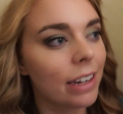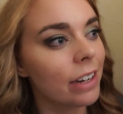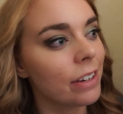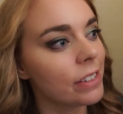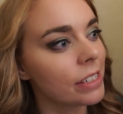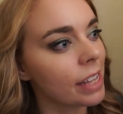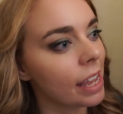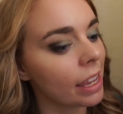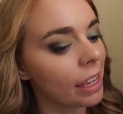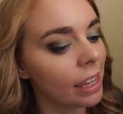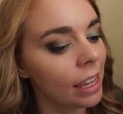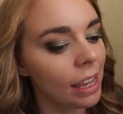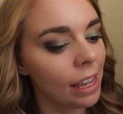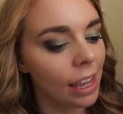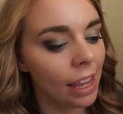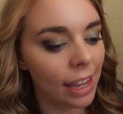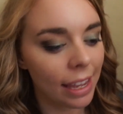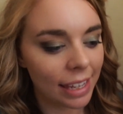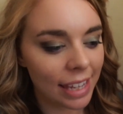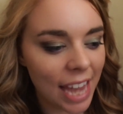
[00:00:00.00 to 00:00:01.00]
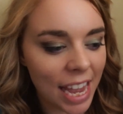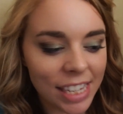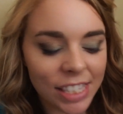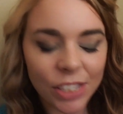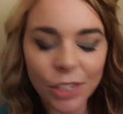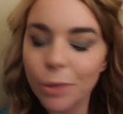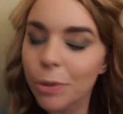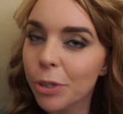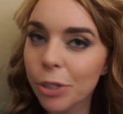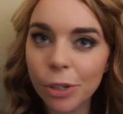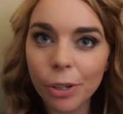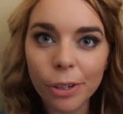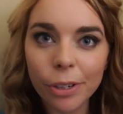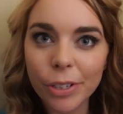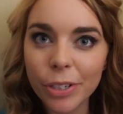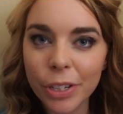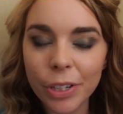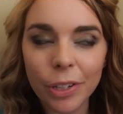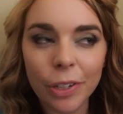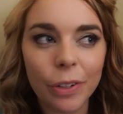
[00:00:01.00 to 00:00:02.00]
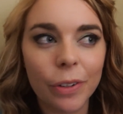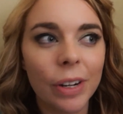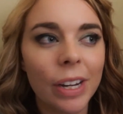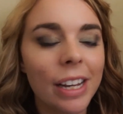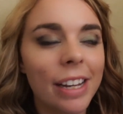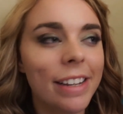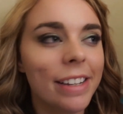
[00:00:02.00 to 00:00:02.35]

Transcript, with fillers: And I was like, yes, you sure do.